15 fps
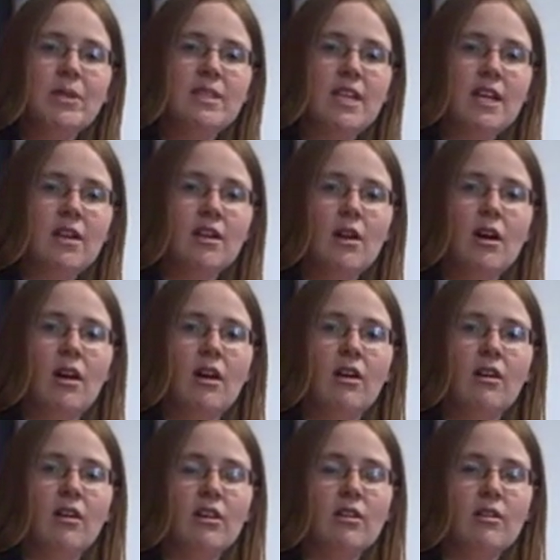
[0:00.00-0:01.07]

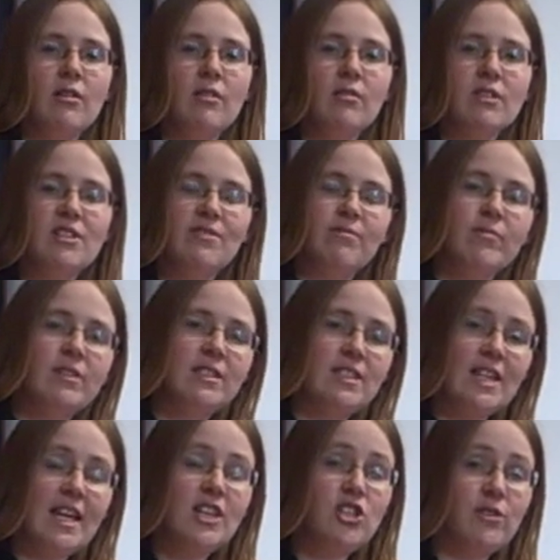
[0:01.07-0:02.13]
particular
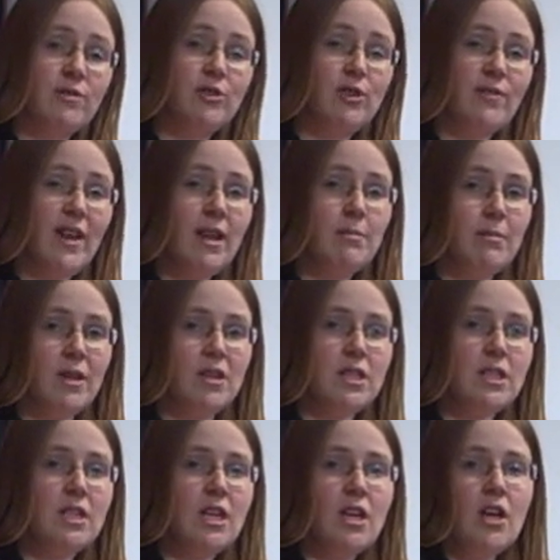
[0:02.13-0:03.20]
stage of
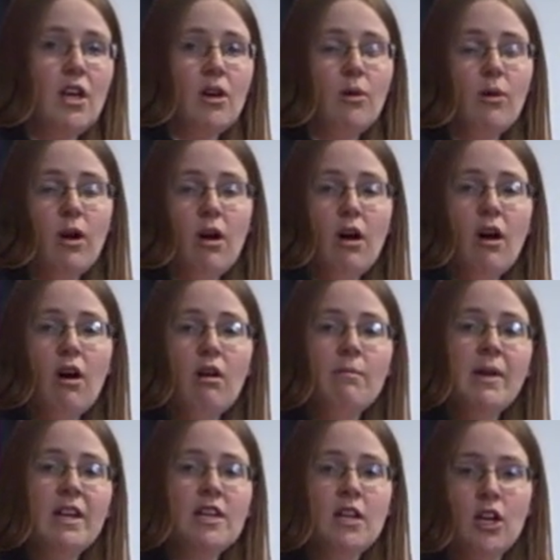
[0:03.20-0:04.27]
development
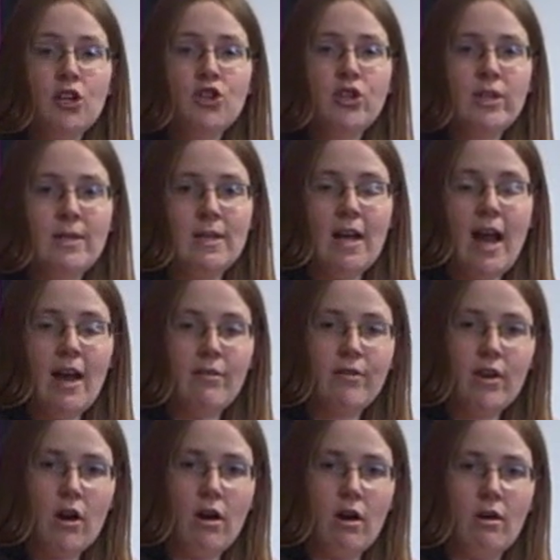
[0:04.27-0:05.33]
are many countries in
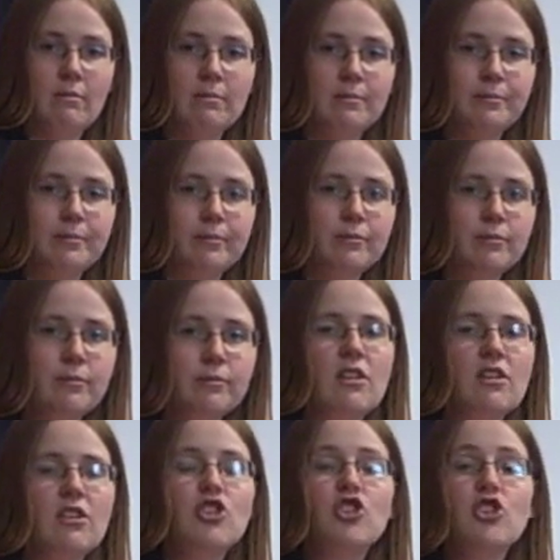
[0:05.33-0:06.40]
Africa.
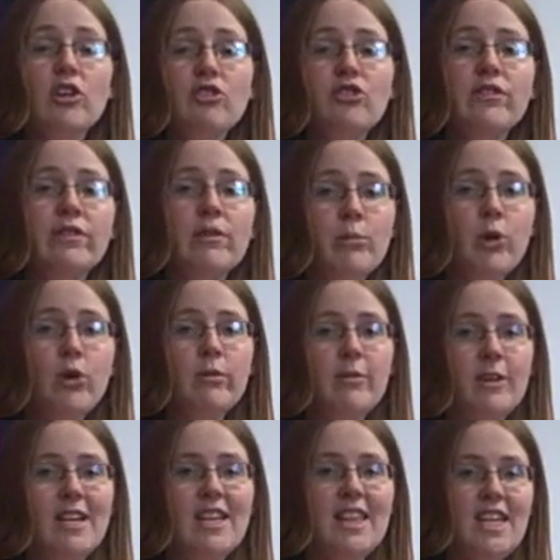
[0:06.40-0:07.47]
The structure of
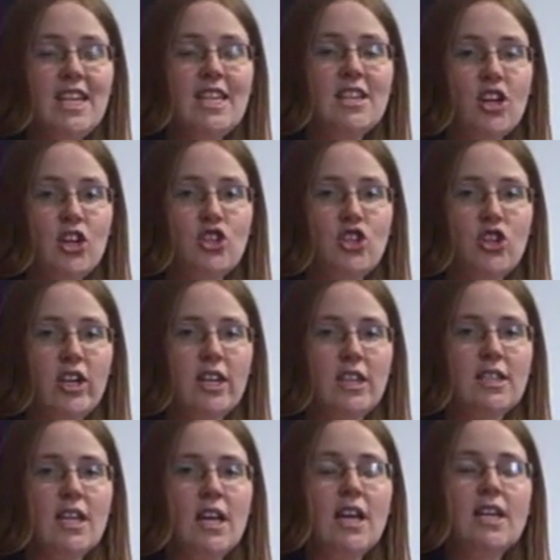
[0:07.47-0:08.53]
employment in these
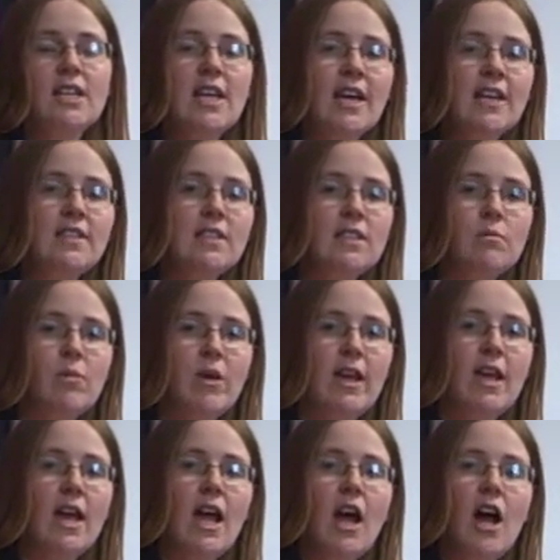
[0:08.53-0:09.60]
countries tends to
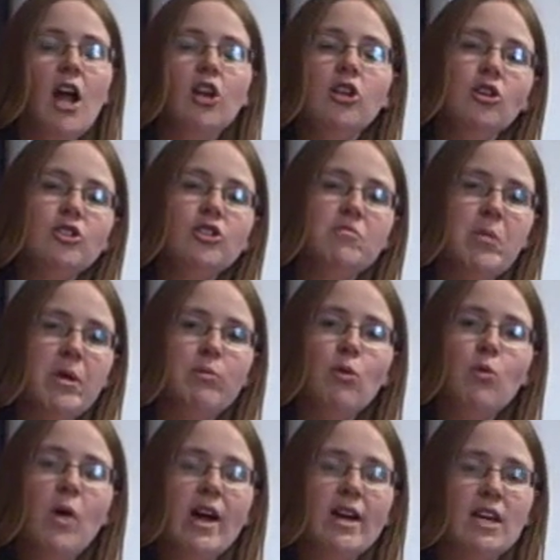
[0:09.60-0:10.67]
be a lot of
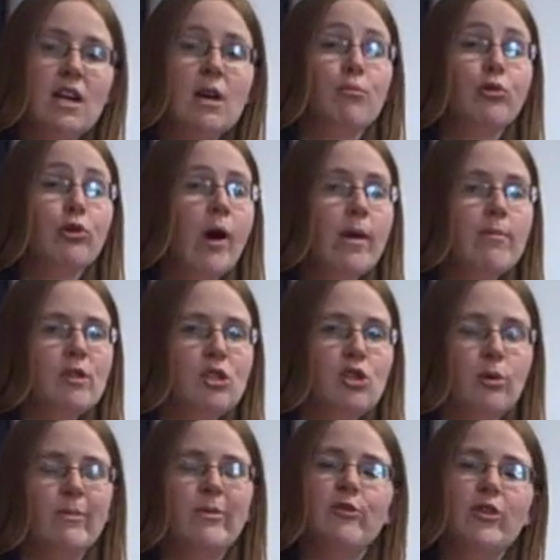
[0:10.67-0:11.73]
people working in primary
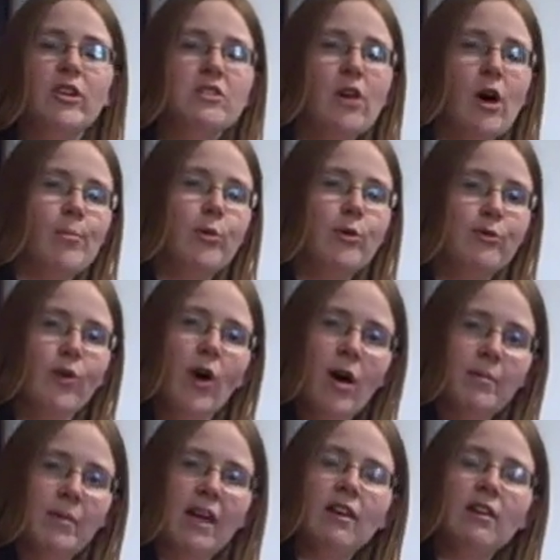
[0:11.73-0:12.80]
jobs, for example
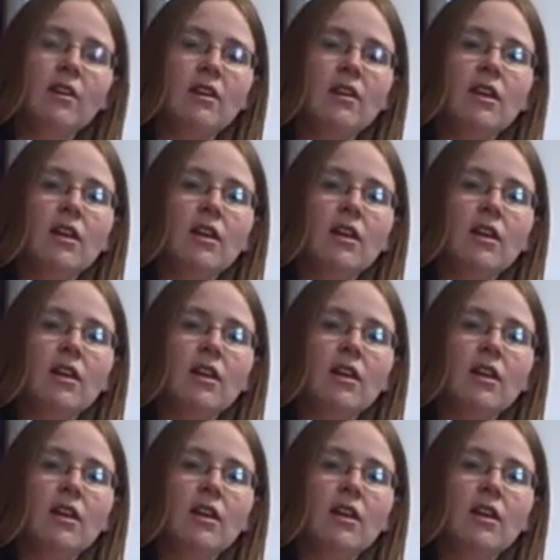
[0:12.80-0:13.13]
farming,